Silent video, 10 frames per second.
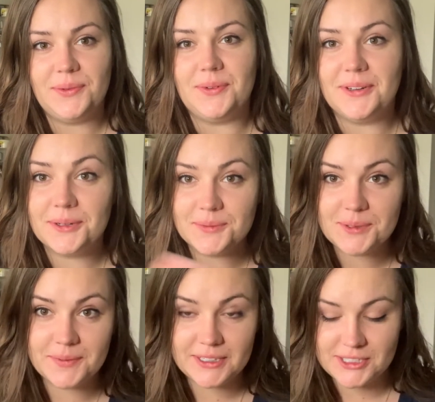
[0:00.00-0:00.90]
Welcome to
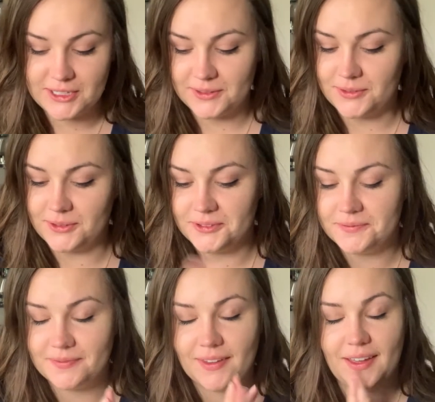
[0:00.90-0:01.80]
my channel.
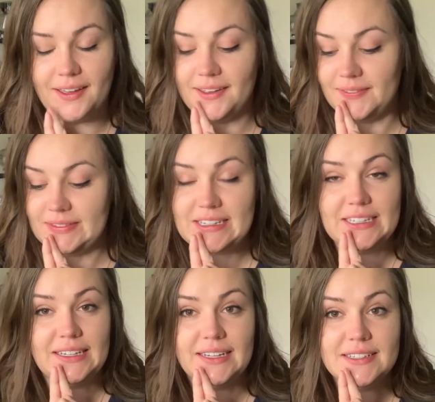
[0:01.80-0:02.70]

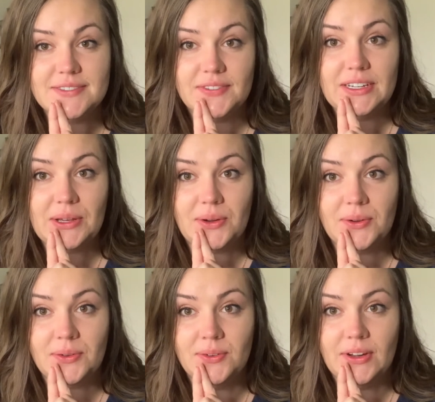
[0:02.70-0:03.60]
Today's
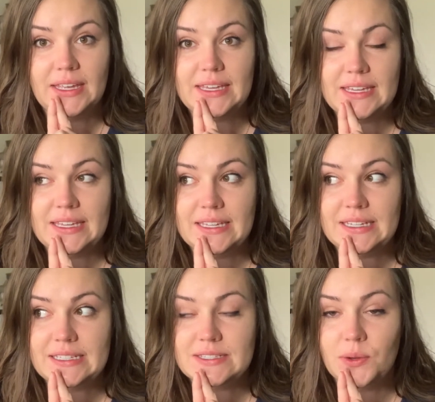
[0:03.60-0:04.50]
video
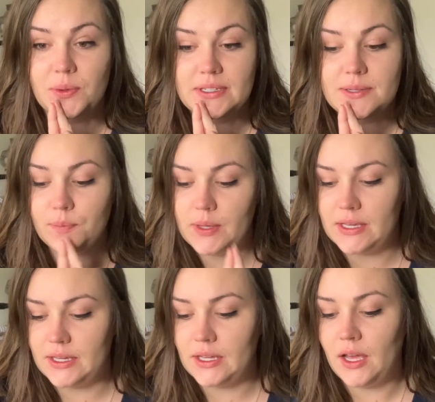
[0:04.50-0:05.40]
is going to
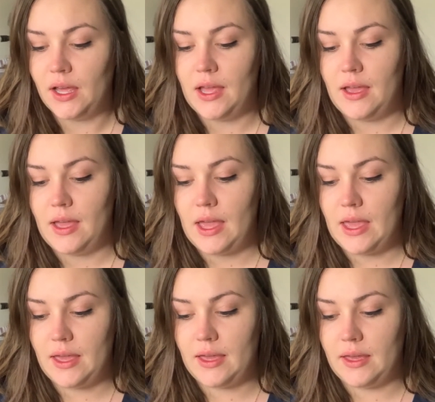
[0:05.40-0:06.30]
be
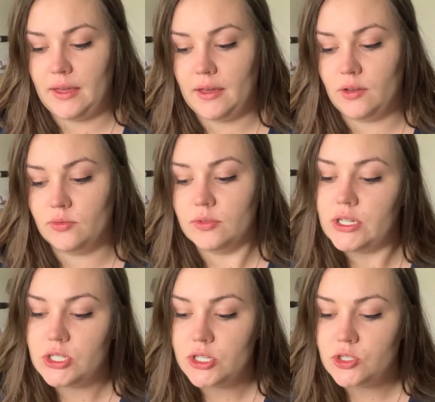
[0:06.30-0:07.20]
a
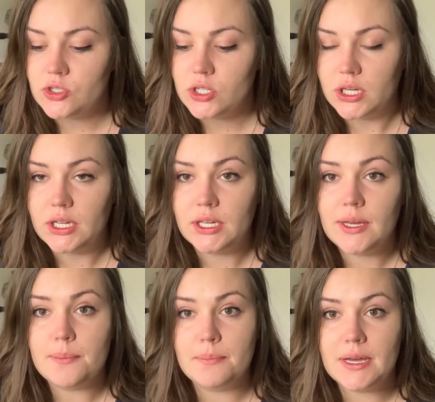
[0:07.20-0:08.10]
registry
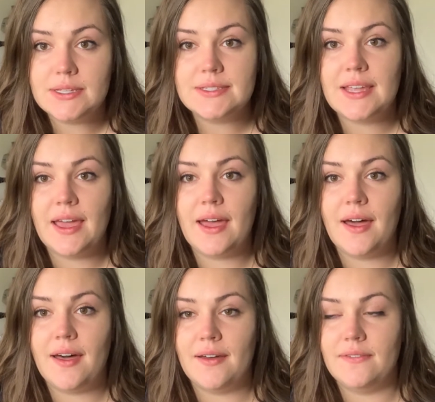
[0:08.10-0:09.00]

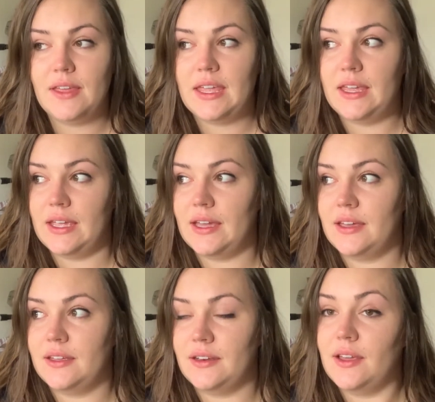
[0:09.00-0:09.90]
must-have
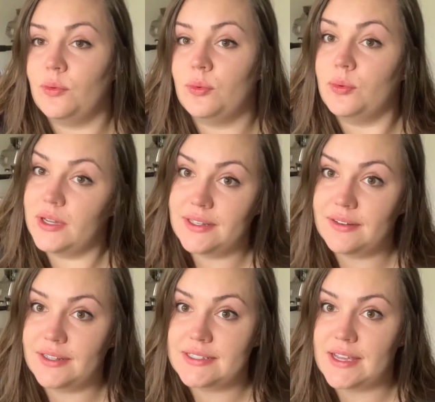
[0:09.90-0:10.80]
and what
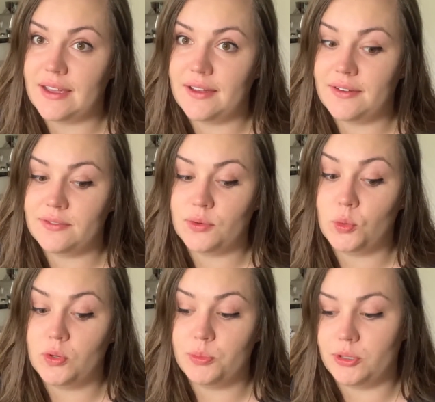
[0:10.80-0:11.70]
not to have
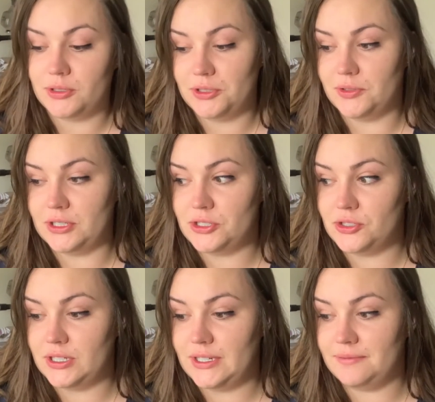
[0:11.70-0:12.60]
or put on your
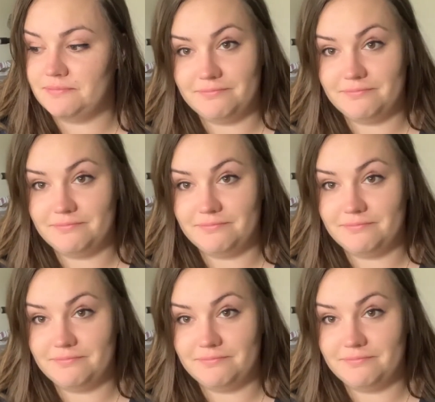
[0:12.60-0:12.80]
registry.